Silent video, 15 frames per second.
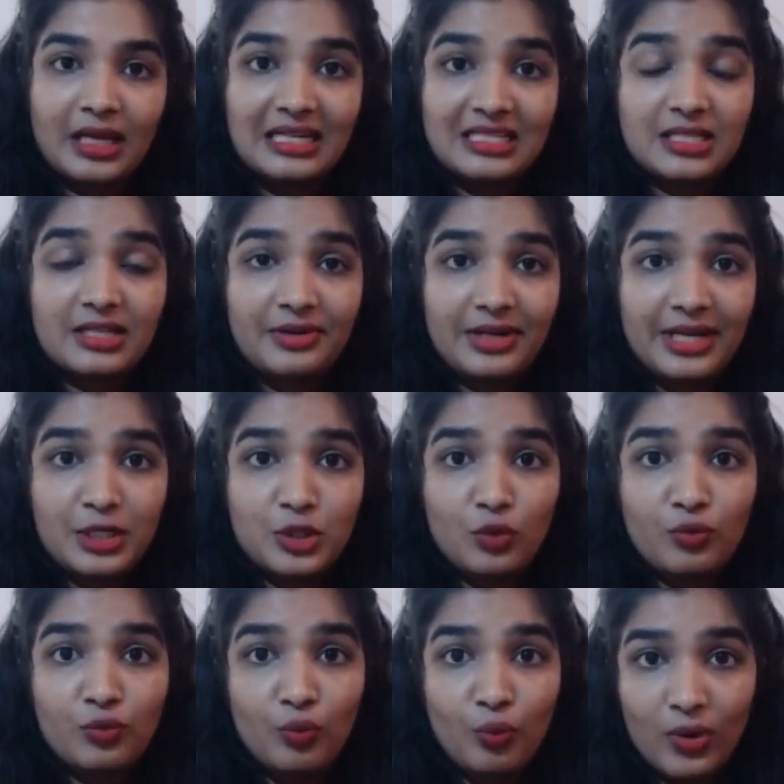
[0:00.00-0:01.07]
at a rate
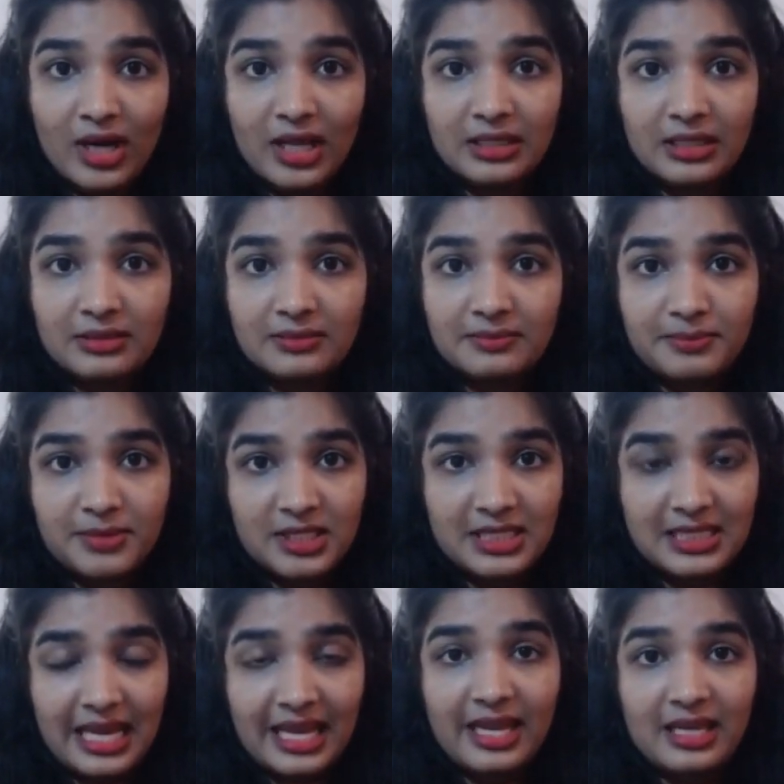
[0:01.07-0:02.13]
of one per
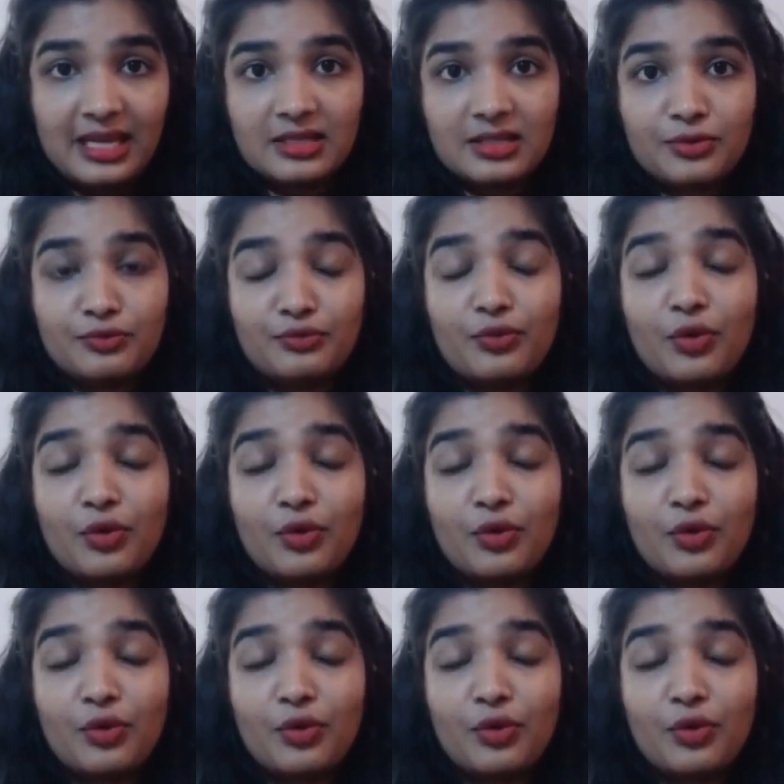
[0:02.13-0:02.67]
second